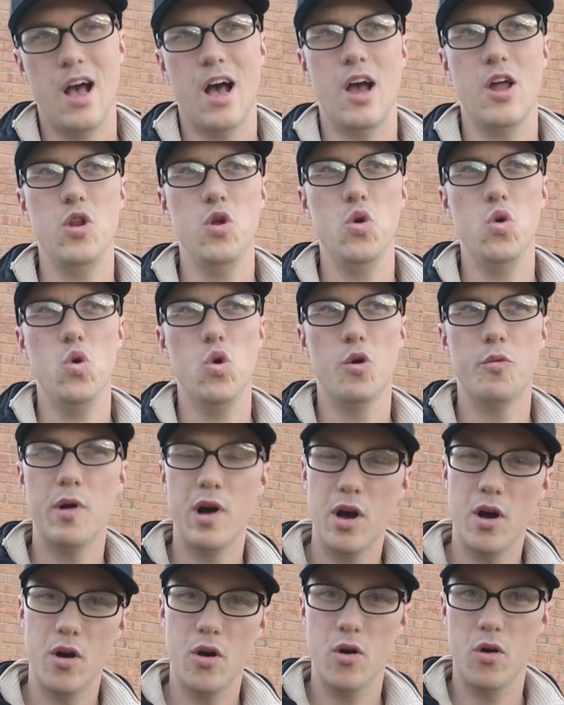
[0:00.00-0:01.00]

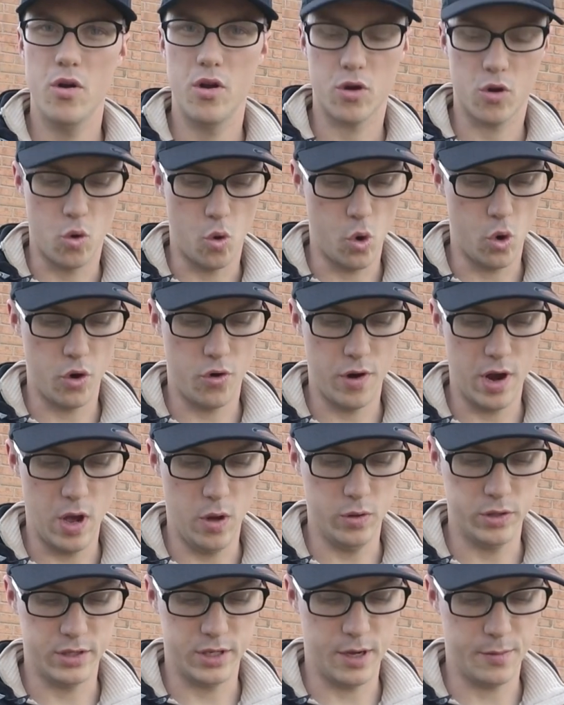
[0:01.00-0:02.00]
a 1/4
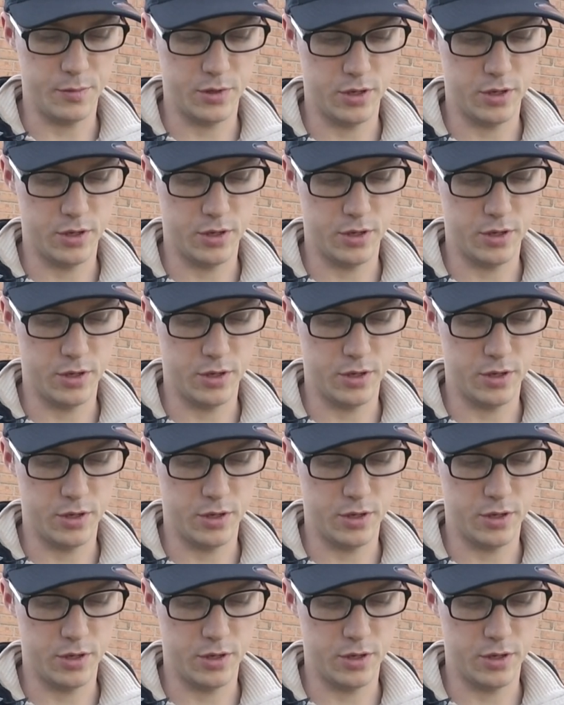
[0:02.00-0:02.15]
ounce up